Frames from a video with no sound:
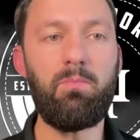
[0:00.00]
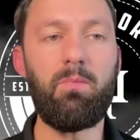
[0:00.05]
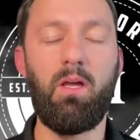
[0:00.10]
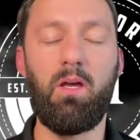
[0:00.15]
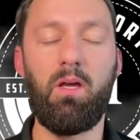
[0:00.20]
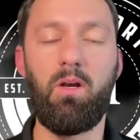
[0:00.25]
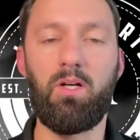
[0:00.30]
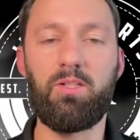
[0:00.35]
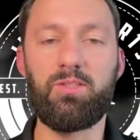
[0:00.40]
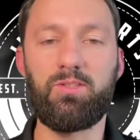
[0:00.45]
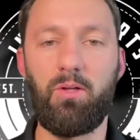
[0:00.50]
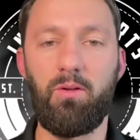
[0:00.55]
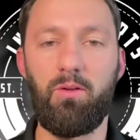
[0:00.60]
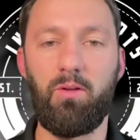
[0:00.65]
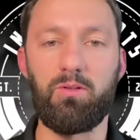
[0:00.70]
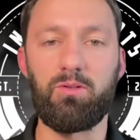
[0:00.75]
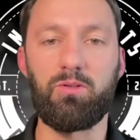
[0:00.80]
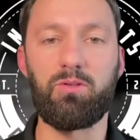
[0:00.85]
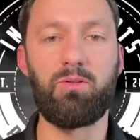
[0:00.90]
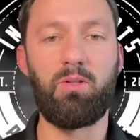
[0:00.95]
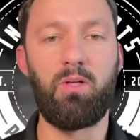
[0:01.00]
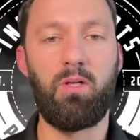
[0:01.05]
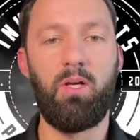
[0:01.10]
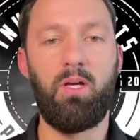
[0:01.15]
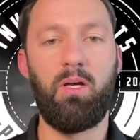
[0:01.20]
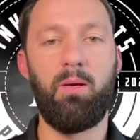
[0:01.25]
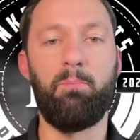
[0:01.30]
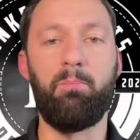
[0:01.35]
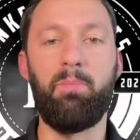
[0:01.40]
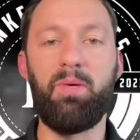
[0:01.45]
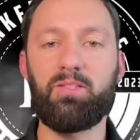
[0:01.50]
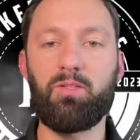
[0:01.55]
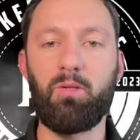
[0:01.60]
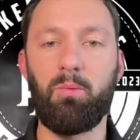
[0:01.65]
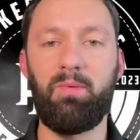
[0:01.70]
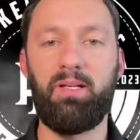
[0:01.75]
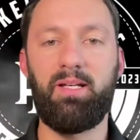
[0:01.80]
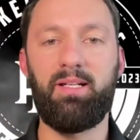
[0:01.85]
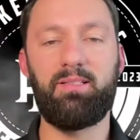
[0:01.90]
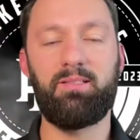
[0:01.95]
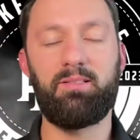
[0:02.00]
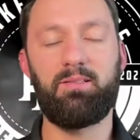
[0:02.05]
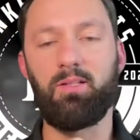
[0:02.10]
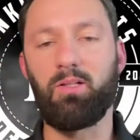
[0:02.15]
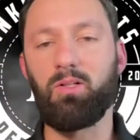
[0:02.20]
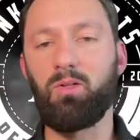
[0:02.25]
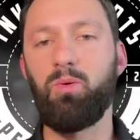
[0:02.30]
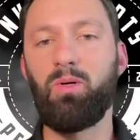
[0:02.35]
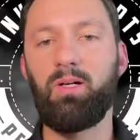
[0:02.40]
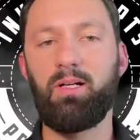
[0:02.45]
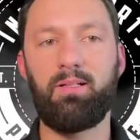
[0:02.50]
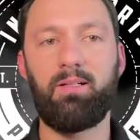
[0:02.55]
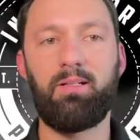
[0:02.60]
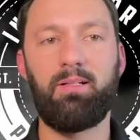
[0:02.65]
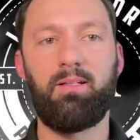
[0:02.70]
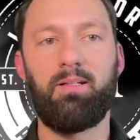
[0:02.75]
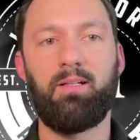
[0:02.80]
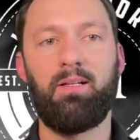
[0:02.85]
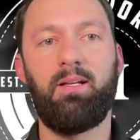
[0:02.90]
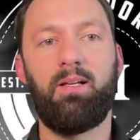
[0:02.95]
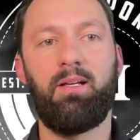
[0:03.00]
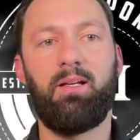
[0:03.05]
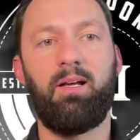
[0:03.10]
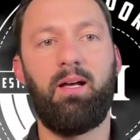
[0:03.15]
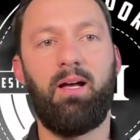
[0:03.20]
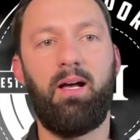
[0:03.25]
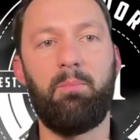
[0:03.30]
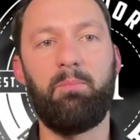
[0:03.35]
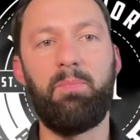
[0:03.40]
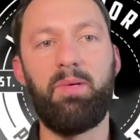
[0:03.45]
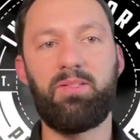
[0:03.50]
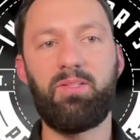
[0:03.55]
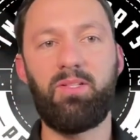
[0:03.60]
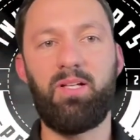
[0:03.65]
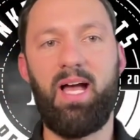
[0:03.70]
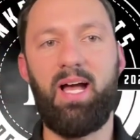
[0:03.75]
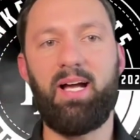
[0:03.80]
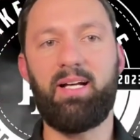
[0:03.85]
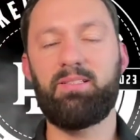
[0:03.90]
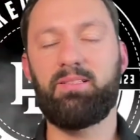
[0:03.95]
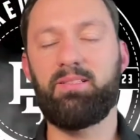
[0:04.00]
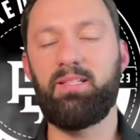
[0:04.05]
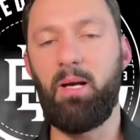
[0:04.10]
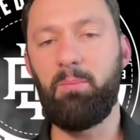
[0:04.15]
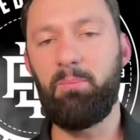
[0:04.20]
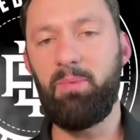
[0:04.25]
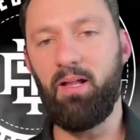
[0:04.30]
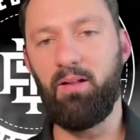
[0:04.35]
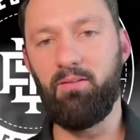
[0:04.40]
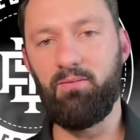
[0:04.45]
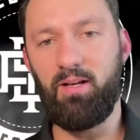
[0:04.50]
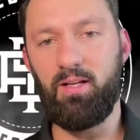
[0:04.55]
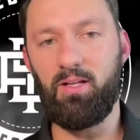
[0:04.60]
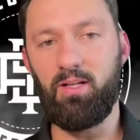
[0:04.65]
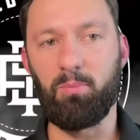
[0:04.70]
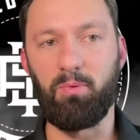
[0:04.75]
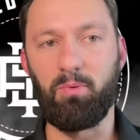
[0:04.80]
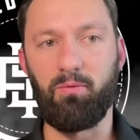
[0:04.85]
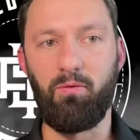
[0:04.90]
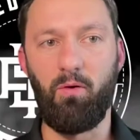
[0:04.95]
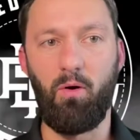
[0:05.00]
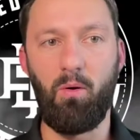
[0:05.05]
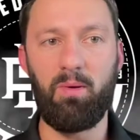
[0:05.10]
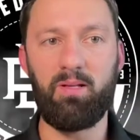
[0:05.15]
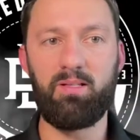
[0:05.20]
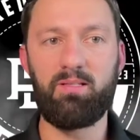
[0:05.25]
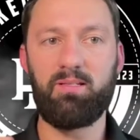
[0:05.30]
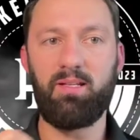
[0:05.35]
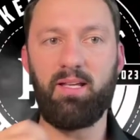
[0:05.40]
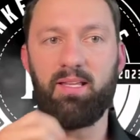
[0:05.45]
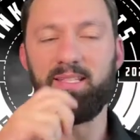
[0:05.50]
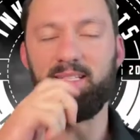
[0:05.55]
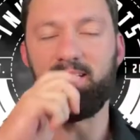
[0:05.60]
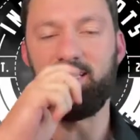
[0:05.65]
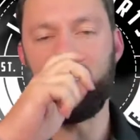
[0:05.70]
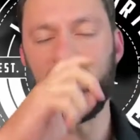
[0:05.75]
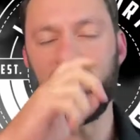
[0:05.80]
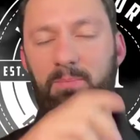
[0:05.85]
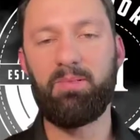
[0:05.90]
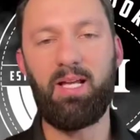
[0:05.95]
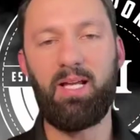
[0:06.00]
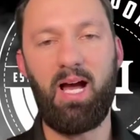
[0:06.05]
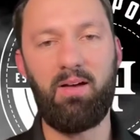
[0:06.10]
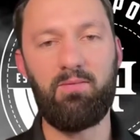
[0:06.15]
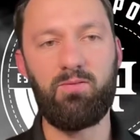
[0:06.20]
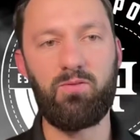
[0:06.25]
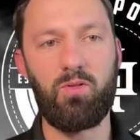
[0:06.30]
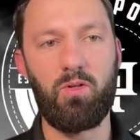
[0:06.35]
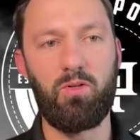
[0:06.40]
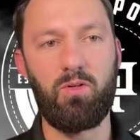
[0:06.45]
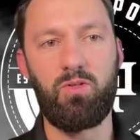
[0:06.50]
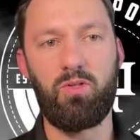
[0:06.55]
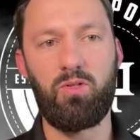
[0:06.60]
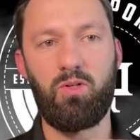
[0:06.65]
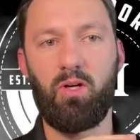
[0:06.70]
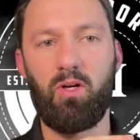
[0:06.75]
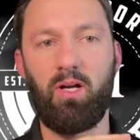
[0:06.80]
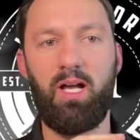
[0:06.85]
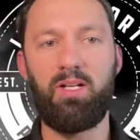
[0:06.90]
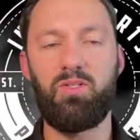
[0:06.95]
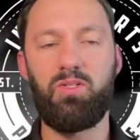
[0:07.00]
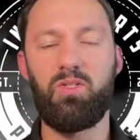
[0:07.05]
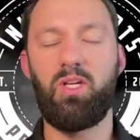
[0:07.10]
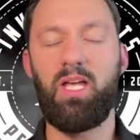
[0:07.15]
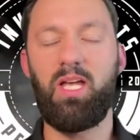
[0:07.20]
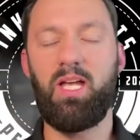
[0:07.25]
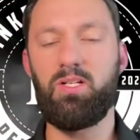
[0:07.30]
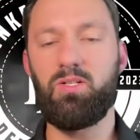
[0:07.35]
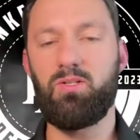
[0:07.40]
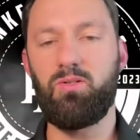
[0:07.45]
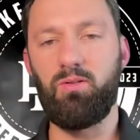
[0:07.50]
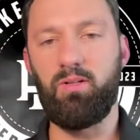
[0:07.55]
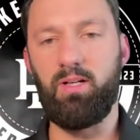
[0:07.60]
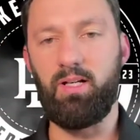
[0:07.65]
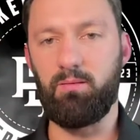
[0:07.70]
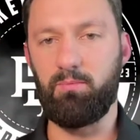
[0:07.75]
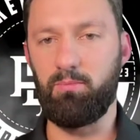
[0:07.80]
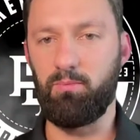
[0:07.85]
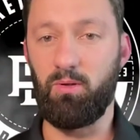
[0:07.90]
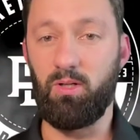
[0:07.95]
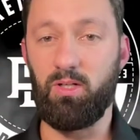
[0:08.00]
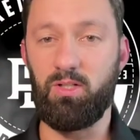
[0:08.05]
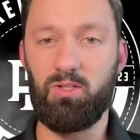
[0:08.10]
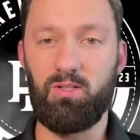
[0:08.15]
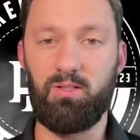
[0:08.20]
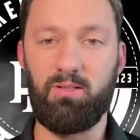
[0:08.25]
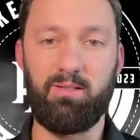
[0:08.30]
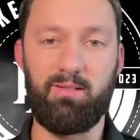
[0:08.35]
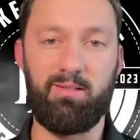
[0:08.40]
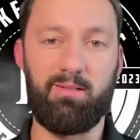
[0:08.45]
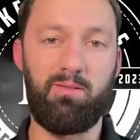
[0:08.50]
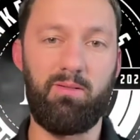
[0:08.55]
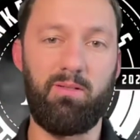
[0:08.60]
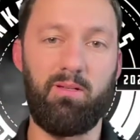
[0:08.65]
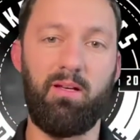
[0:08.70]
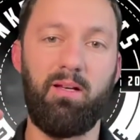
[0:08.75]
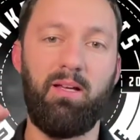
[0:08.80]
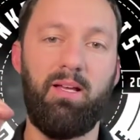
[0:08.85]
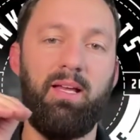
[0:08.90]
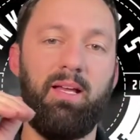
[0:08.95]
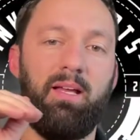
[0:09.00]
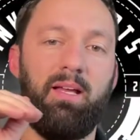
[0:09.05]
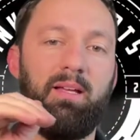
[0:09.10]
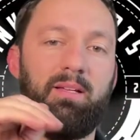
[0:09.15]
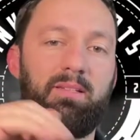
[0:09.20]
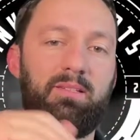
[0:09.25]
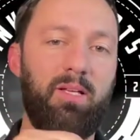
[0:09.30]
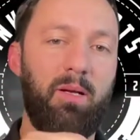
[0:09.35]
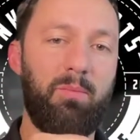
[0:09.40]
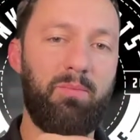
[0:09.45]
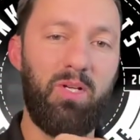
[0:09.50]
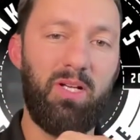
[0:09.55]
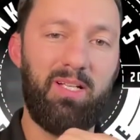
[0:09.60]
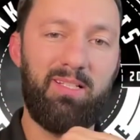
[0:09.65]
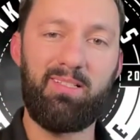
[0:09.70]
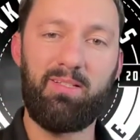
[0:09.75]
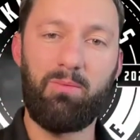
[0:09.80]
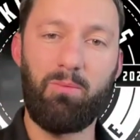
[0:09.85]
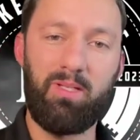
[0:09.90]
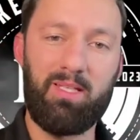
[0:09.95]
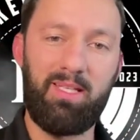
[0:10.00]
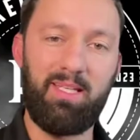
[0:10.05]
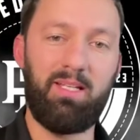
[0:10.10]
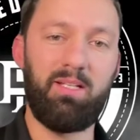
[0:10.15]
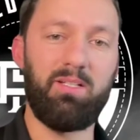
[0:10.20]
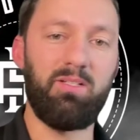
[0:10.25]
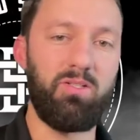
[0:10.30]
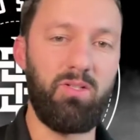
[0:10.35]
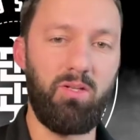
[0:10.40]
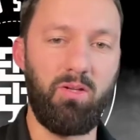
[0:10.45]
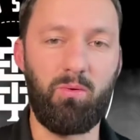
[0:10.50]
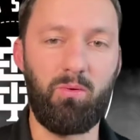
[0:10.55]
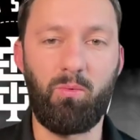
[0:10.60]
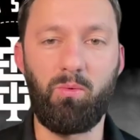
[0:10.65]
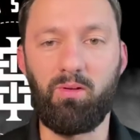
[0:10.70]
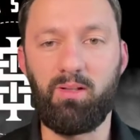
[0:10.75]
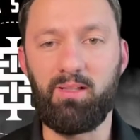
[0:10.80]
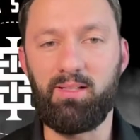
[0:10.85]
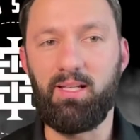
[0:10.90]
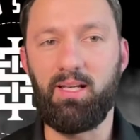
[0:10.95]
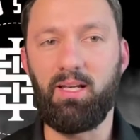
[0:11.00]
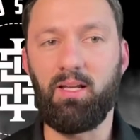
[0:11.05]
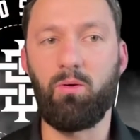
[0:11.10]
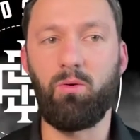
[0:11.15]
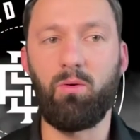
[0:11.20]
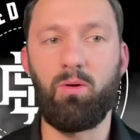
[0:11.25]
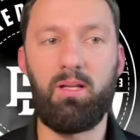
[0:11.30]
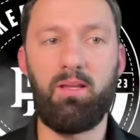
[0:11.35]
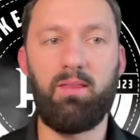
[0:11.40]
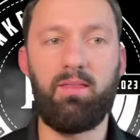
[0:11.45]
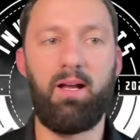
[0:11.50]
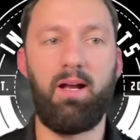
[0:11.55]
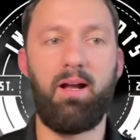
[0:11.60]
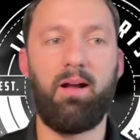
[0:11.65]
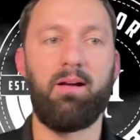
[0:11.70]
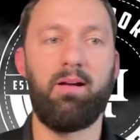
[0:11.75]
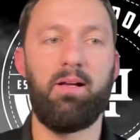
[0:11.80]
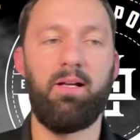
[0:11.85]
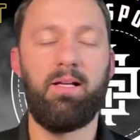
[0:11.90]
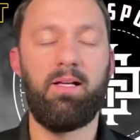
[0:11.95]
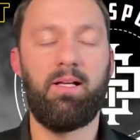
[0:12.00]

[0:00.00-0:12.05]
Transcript: and also those mental minutes, the quick mental hacks to help elevate your performance, and then deep dives, those your educational explorations into subjects, and we get into the really nitty gritty there.